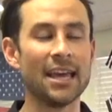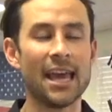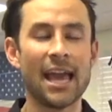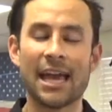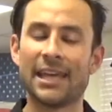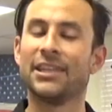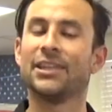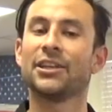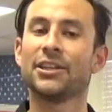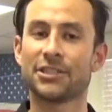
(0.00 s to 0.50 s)
and
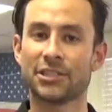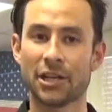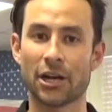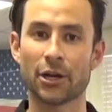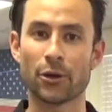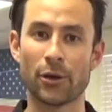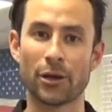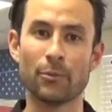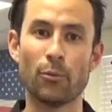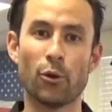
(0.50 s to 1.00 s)
then you can start
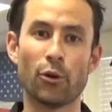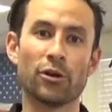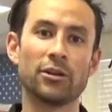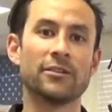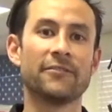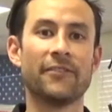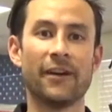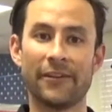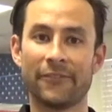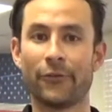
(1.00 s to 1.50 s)
going more
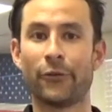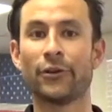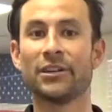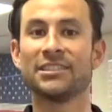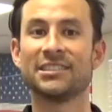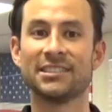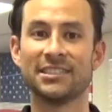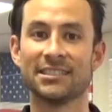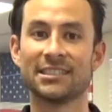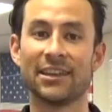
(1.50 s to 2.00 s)
into
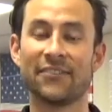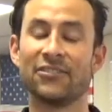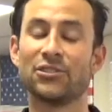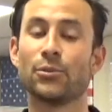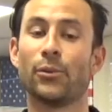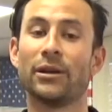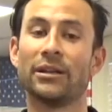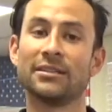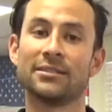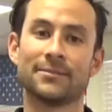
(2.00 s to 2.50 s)
540s, into
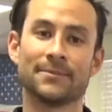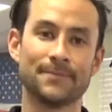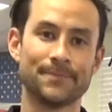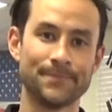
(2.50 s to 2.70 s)
720s.